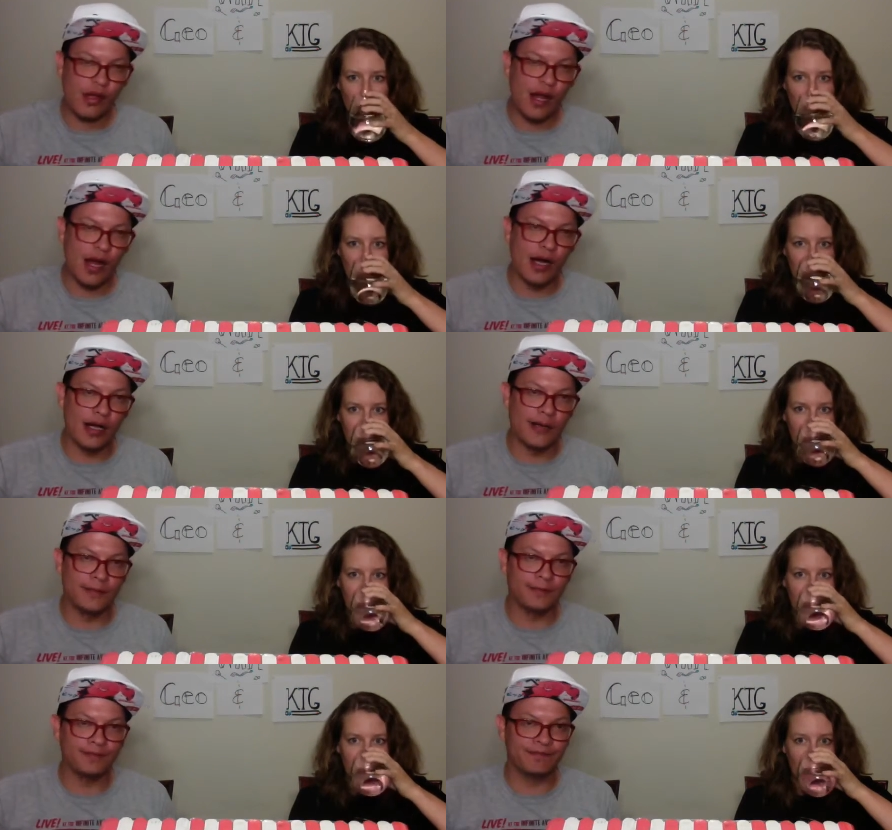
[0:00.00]

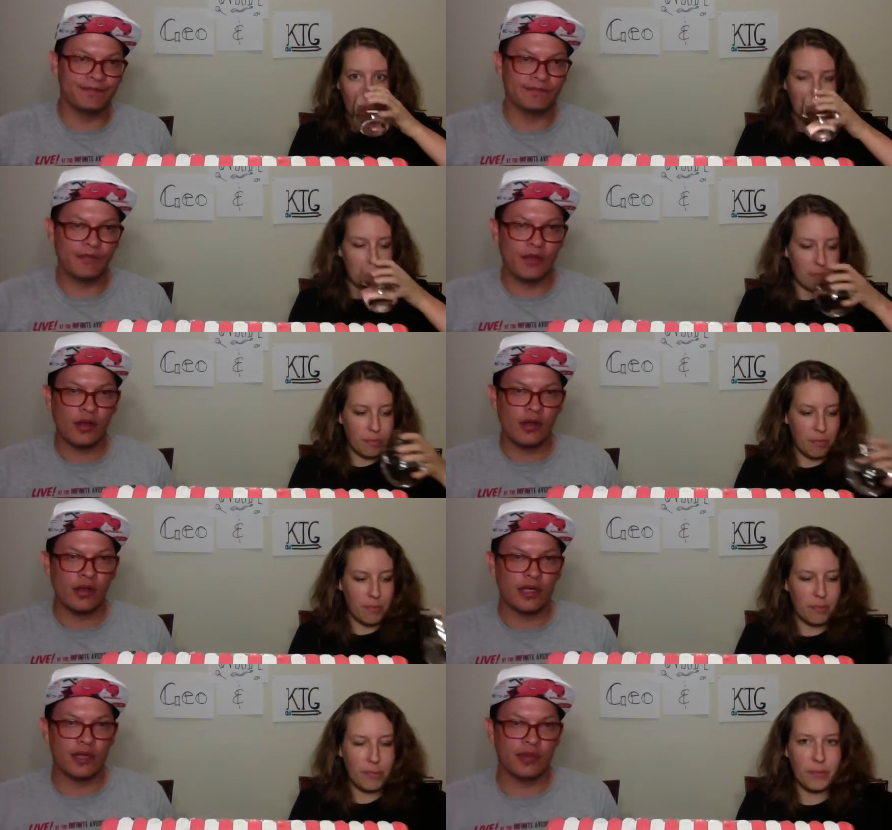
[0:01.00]
Speaker 1: um,
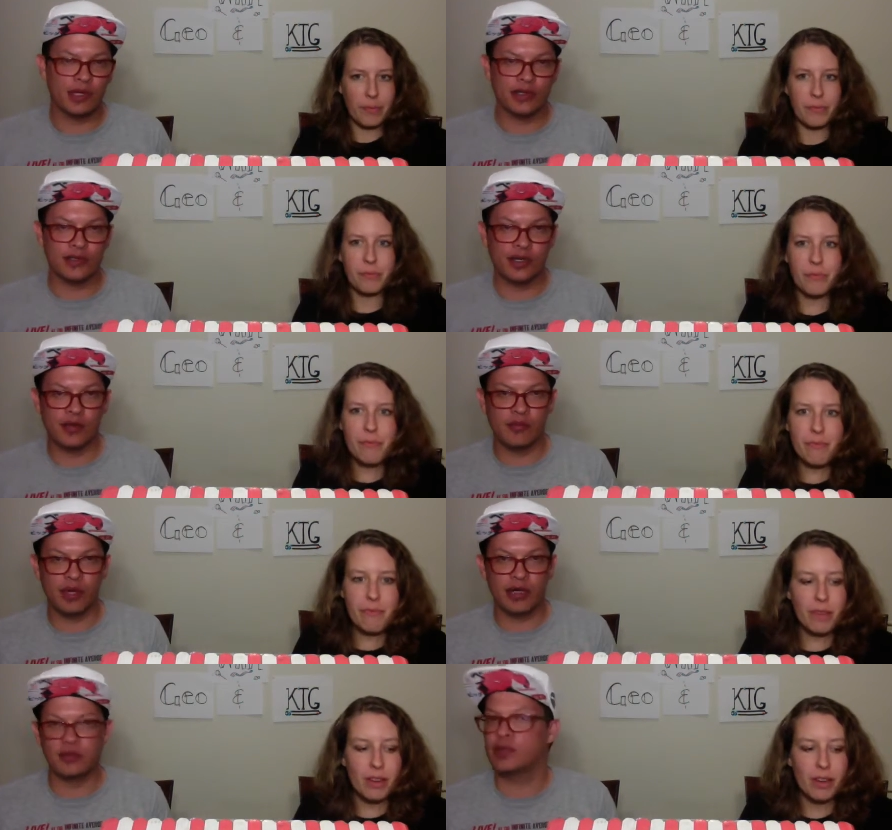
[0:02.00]
keep it locked here on
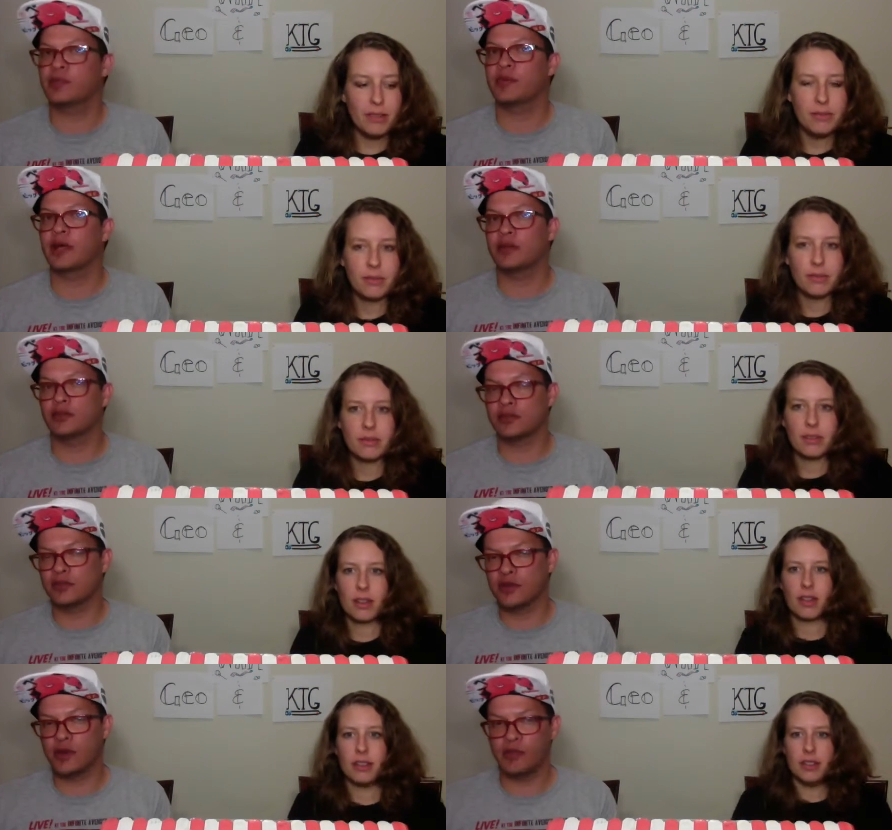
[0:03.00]
Backlog Battles for
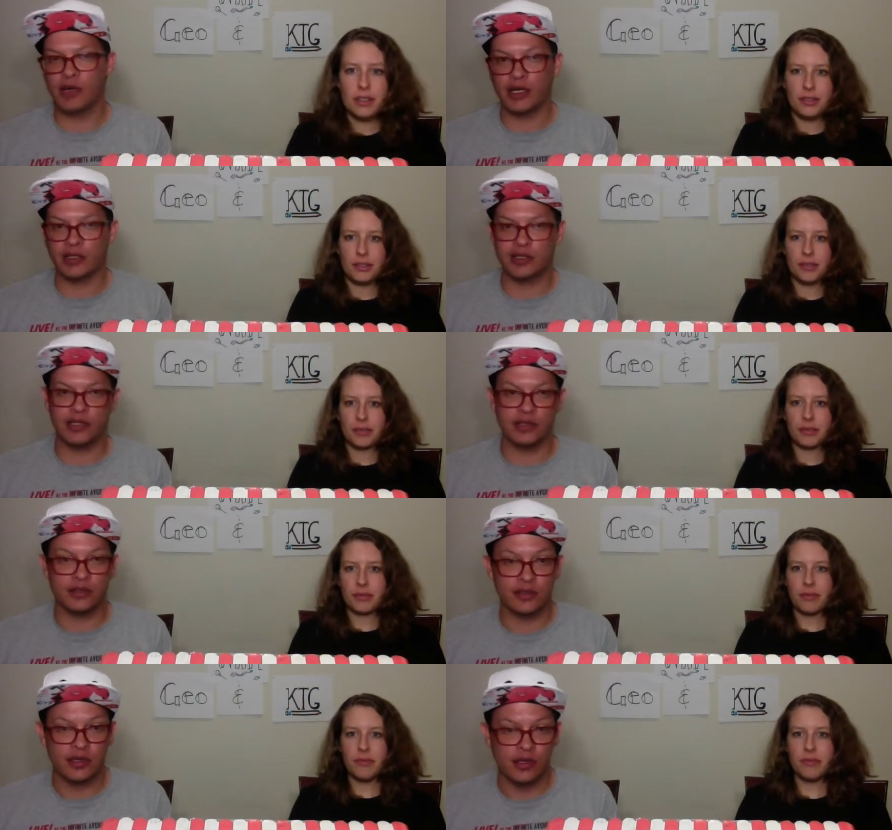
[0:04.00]
unboxings
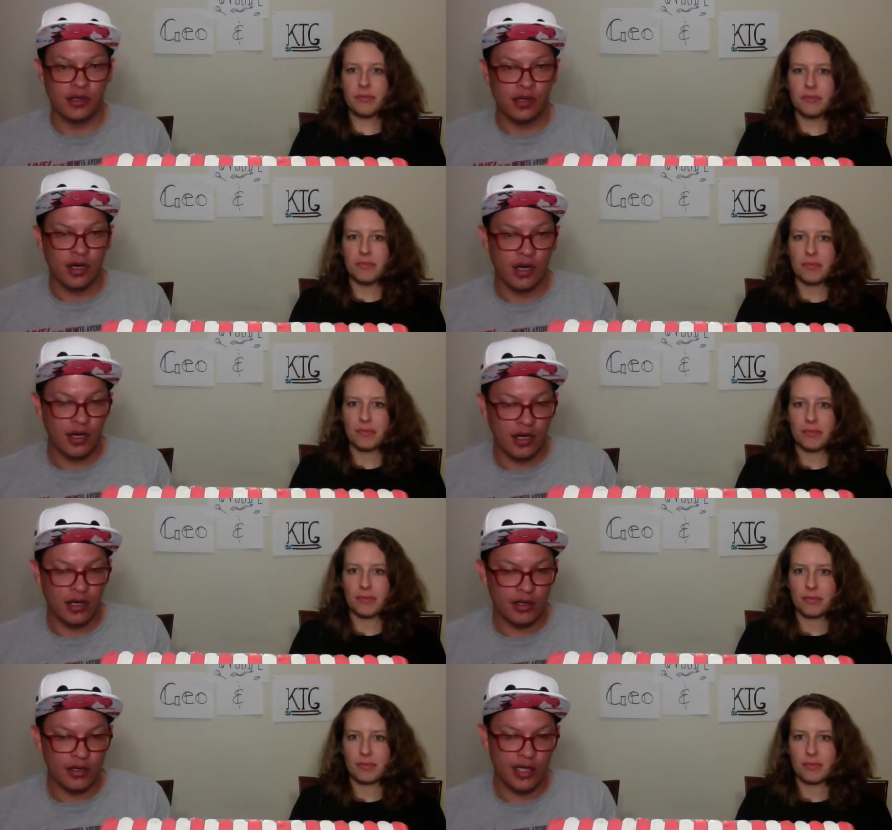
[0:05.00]
uh,
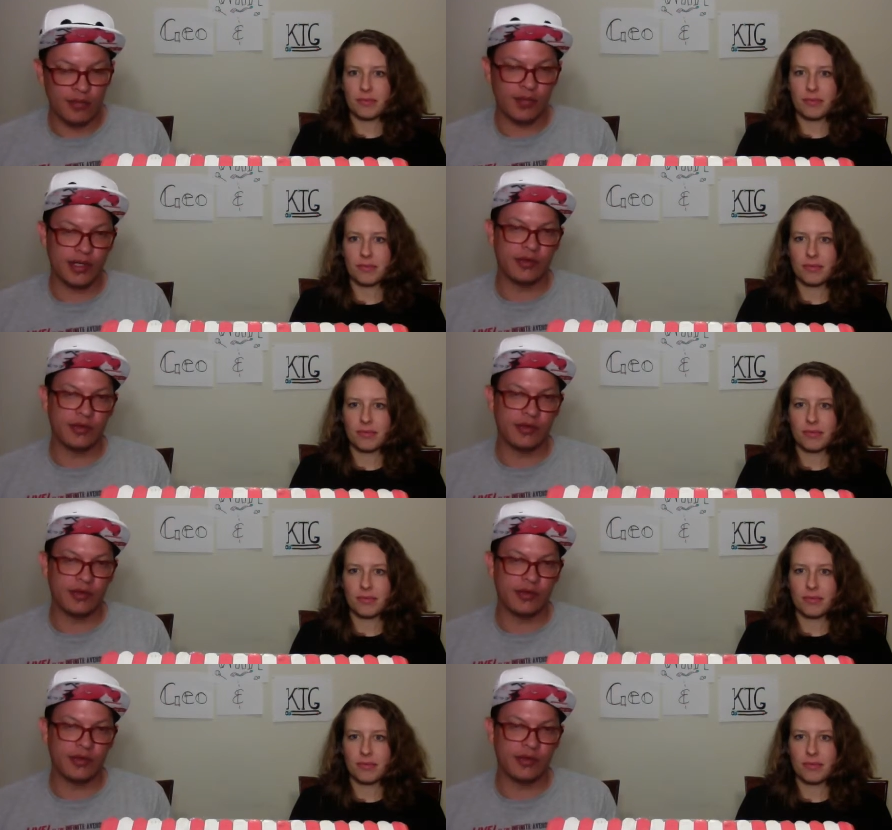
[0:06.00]
gameplay